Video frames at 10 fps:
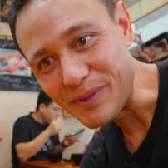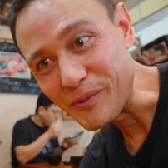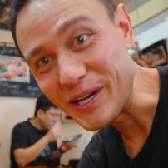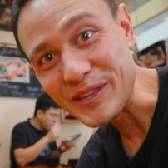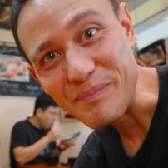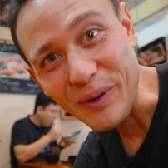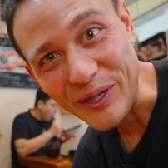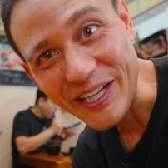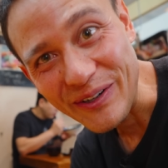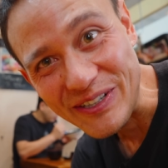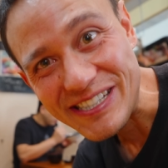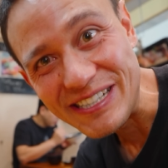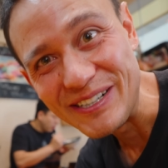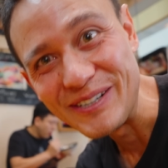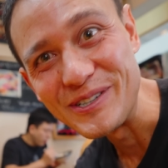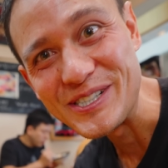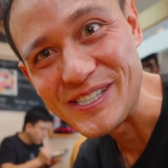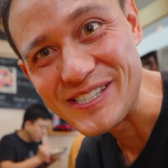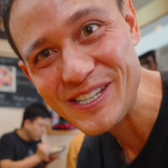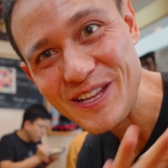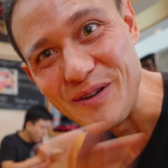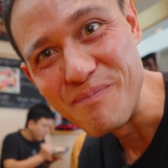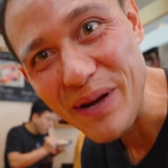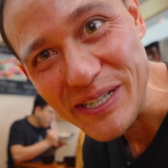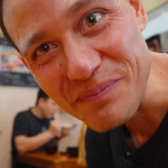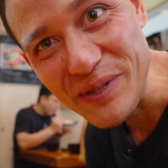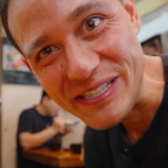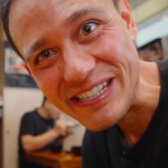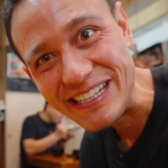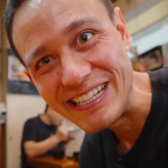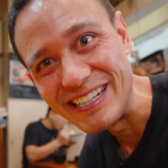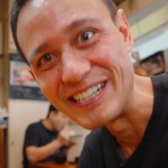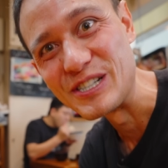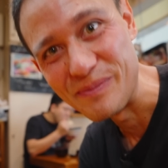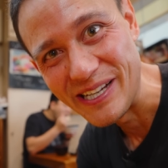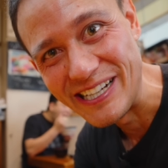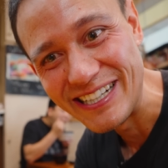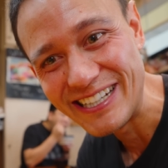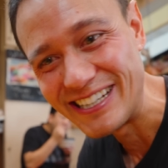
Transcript: but we got the bar counter seating, which is the best place to eat in Japan.